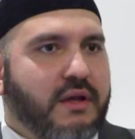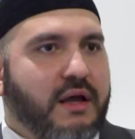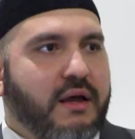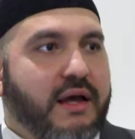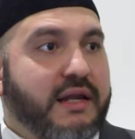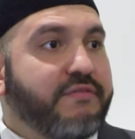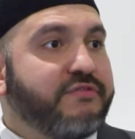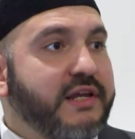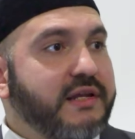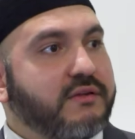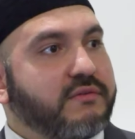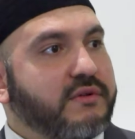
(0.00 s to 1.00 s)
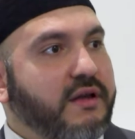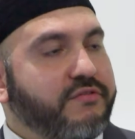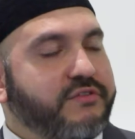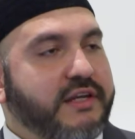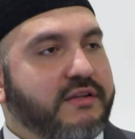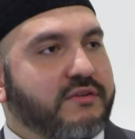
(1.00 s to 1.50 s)
Uh, and I've seen, I've
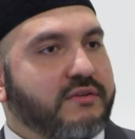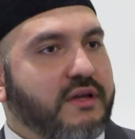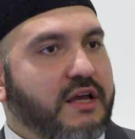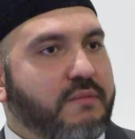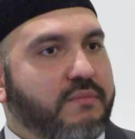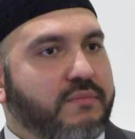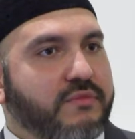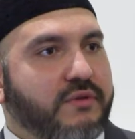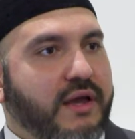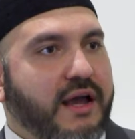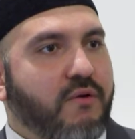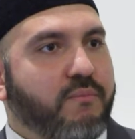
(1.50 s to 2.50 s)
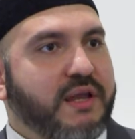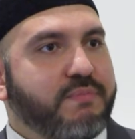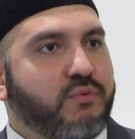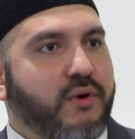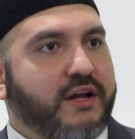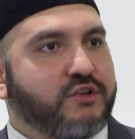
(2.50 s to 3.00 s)
seen um, how
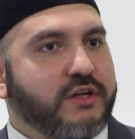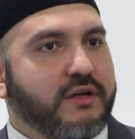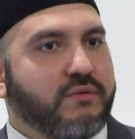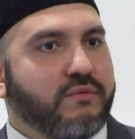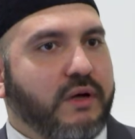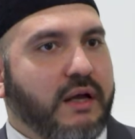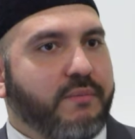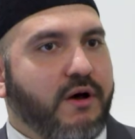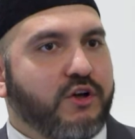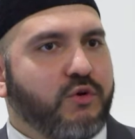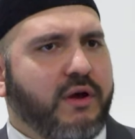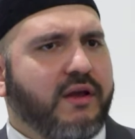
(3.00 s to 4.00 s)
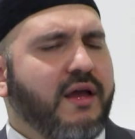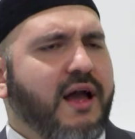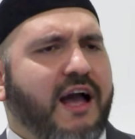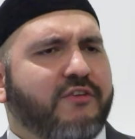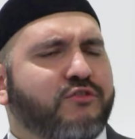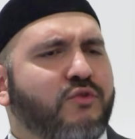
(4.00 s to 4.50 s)
people actually um, argue it.
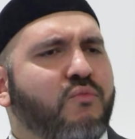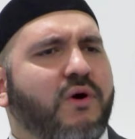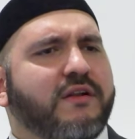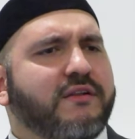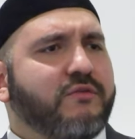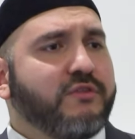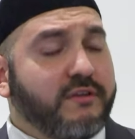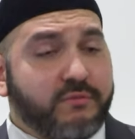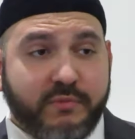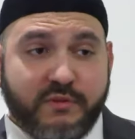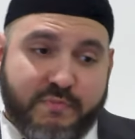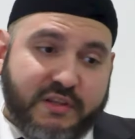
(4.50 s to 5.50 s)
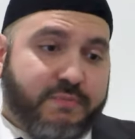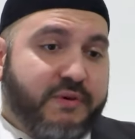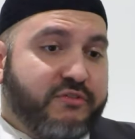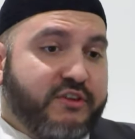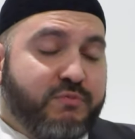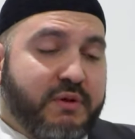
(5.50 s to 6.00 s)
I saw one; it was, it was meant
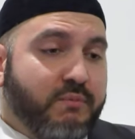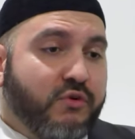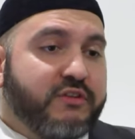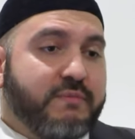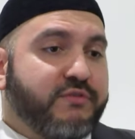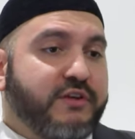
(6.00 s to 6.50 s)
to be a Muslim